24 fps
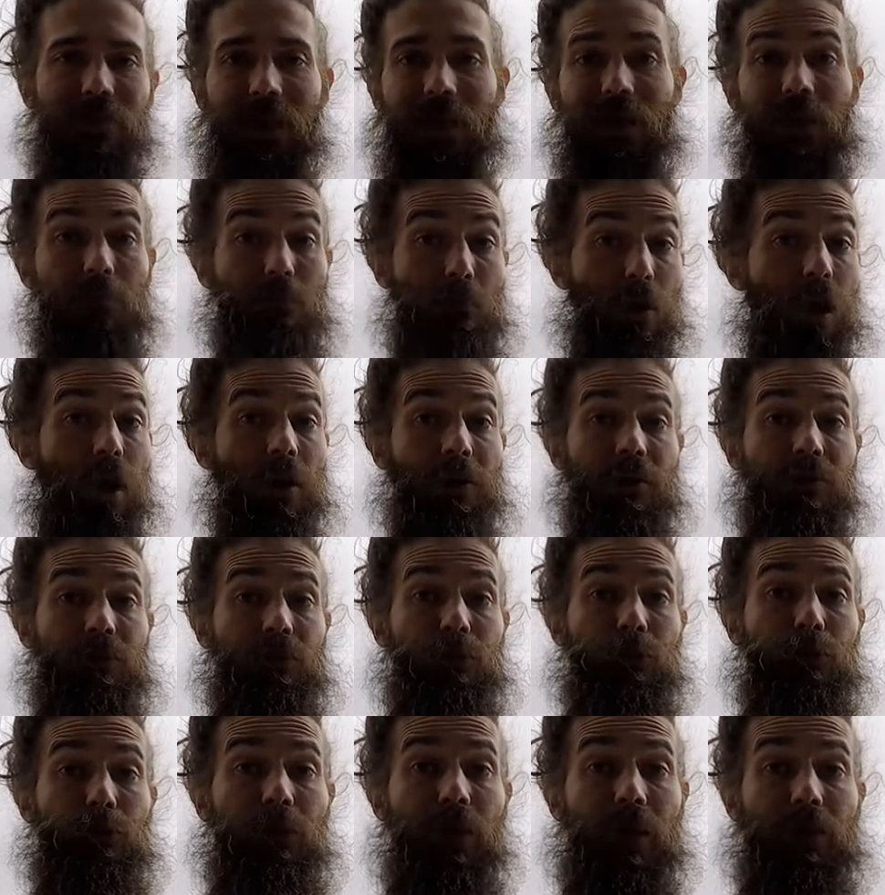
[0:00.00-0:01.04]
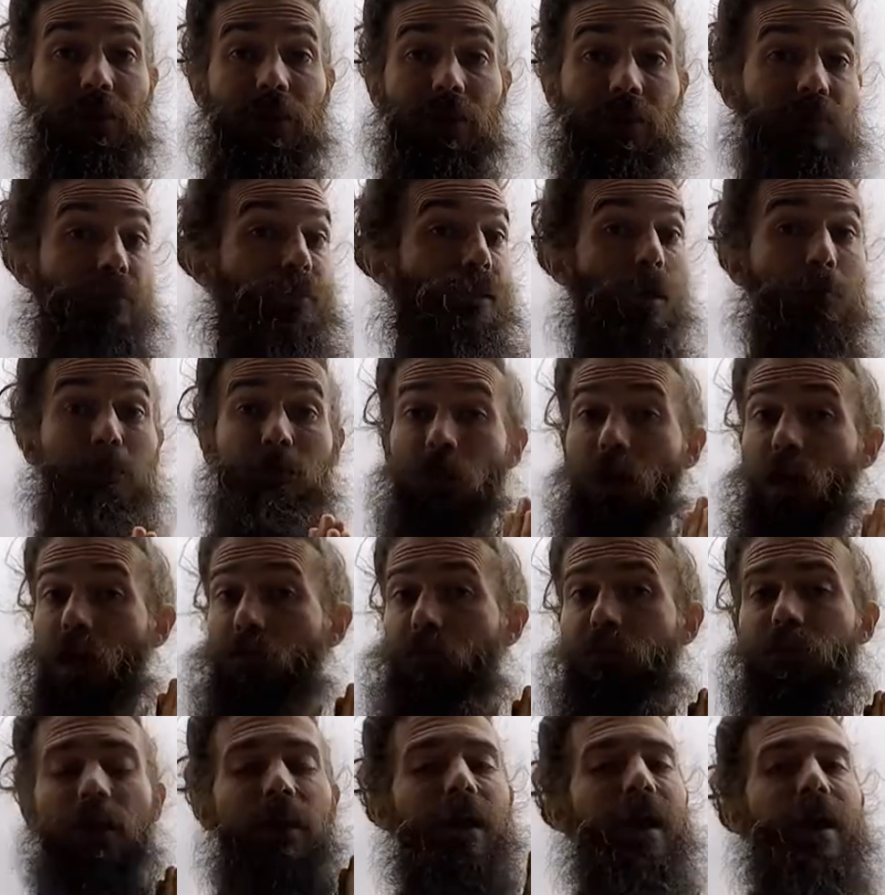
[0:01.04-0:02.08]
that in mind is a good idea.
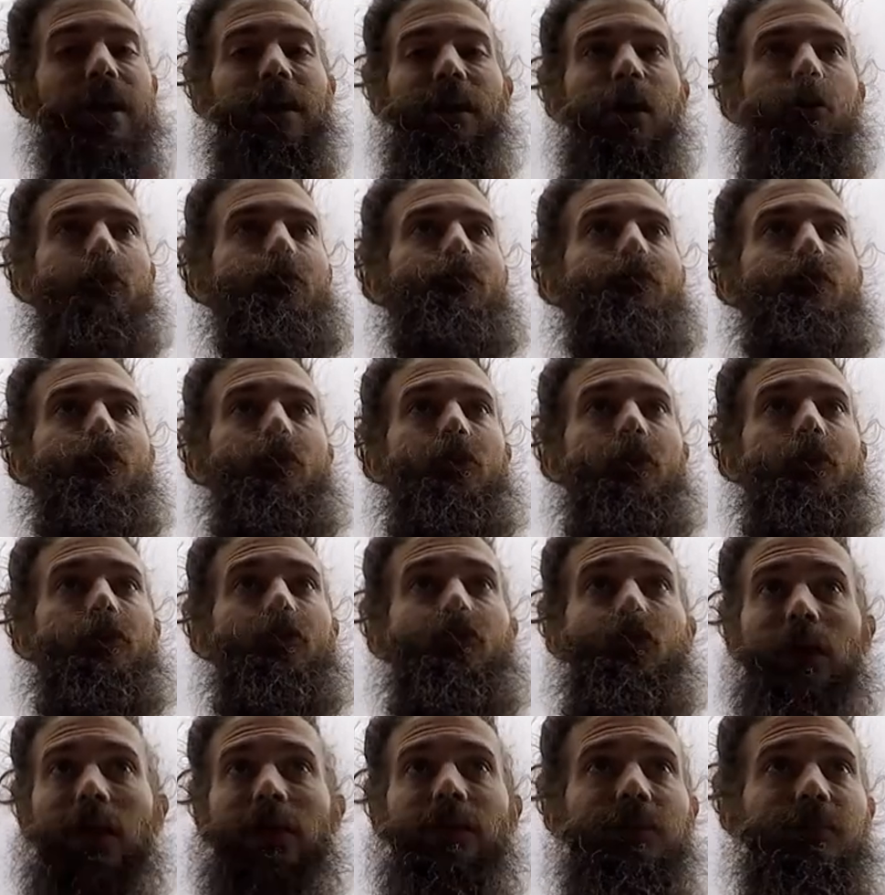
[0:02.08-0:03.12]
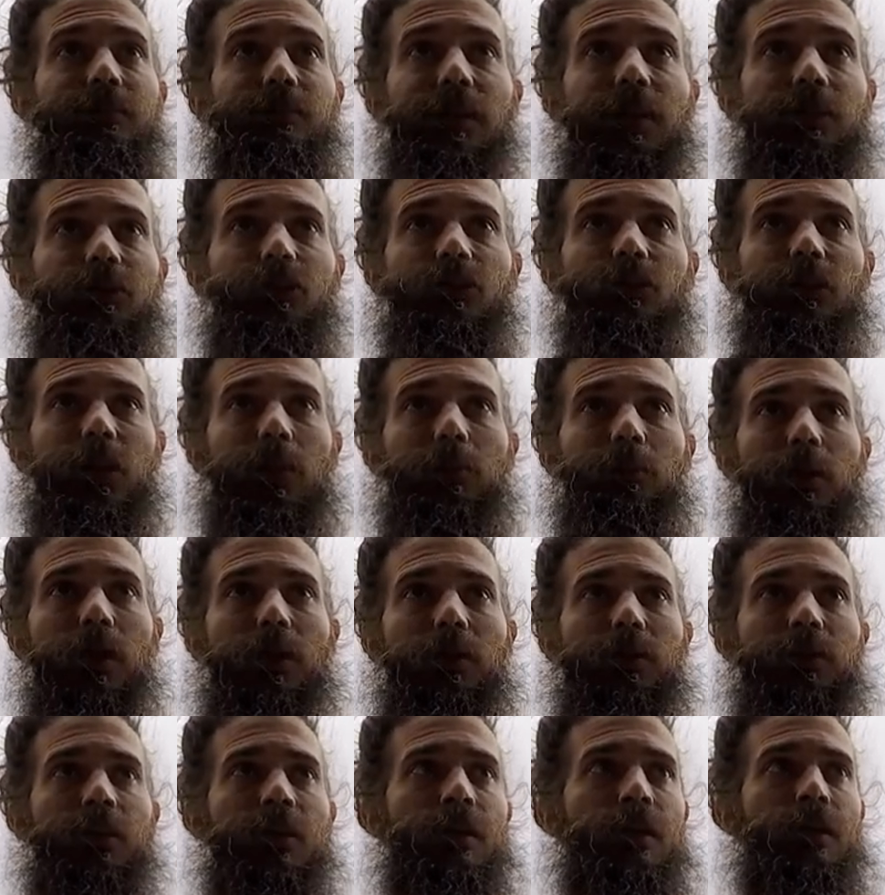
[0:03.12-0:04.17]
Sometimes I head out for a training session and I'm like,